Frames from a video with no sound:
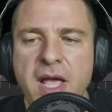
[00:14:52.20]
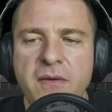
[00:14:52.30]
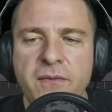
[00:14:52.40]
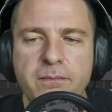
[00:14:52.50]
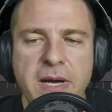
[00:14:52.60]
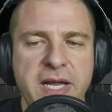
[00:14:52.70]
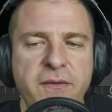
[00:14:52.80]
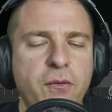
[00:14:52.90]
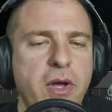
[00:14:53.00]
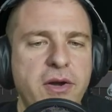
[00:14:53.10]
But if we are
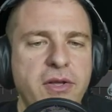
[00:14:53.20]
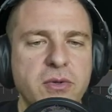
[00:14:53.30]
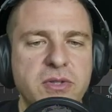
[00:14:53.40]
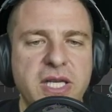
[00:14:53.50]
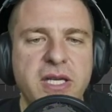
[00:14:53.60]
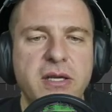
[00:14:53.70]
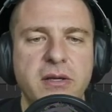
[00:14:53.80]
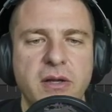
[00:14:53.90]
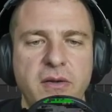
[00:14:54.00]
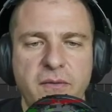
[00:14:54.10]
using
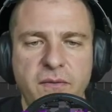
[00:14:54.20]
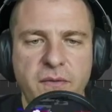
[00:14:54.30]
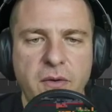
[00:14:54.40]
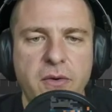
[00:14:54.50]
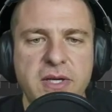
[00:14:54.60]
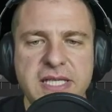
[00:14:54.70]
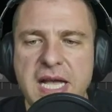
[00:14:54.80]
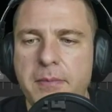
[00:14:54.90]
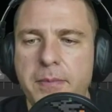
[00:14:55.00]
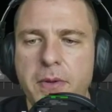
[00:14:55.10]
for
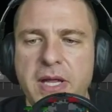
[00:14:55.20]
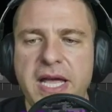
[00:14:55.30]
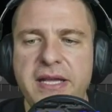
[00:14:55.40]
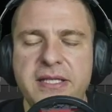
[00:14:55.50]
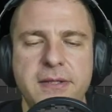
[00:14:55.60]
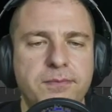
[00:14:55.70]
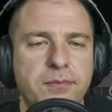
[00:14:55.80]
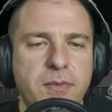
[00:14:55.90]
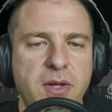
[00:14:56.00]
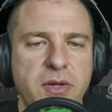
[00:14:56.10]
example, a
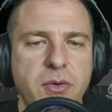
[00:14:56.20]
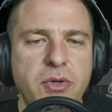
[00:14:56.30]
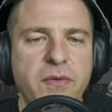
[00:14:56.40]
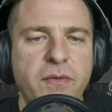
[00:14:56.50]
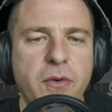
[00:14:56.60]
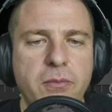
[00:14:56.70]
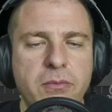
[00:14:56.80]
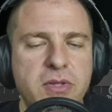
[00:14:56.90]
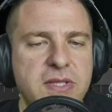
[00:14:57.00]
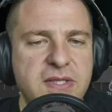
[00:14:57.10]
uniform
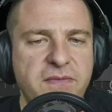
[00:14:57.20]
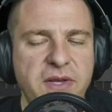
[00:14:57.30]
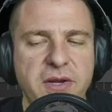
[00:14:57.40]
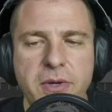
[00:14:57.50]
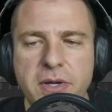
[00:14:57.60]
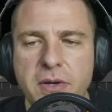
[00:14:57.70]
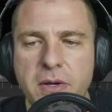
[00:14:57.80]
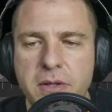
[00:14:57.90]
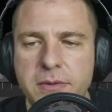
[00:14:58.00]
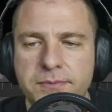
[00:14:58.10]
spherical
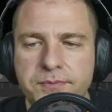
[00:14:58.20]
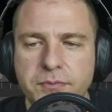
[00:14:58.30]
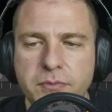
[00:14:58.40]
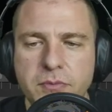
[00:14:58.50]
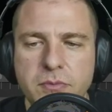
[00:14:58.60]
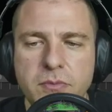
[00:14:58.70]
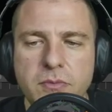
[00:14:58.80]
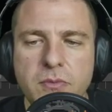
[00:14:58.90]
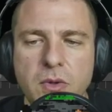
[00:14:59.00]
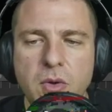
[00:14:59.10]

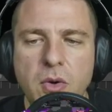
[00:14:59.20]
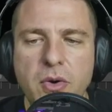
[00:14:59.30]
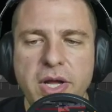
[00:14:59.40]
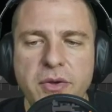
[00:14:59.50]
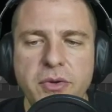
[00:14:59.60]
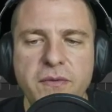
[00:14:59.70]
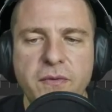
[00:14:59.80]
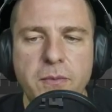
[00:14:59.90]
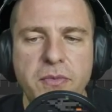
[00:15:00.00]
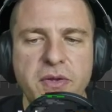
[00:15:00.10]
or a uniform
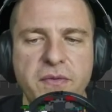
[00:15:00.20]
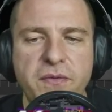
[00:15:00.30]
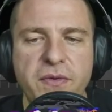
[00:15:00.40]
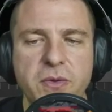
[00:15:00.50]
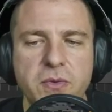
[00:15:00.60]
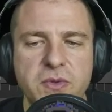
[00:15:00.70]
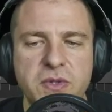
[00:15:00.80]
diffuse,